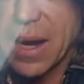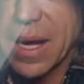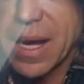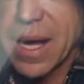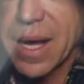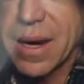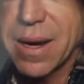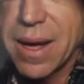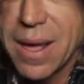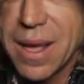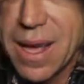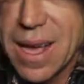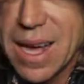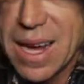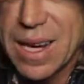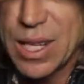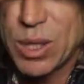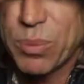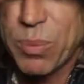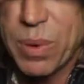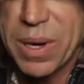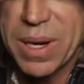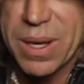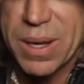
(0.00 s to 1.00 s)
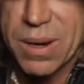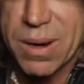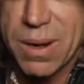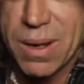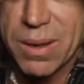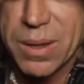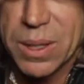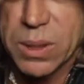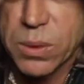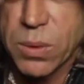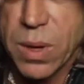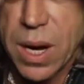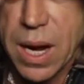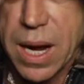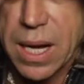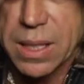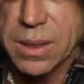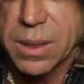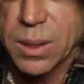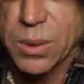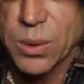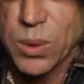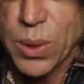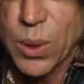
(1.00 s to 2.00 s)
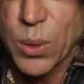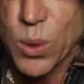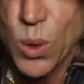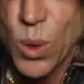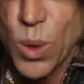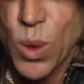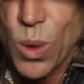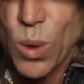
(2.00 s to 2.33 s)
again, and he's breathing all the dry ice, and he's like,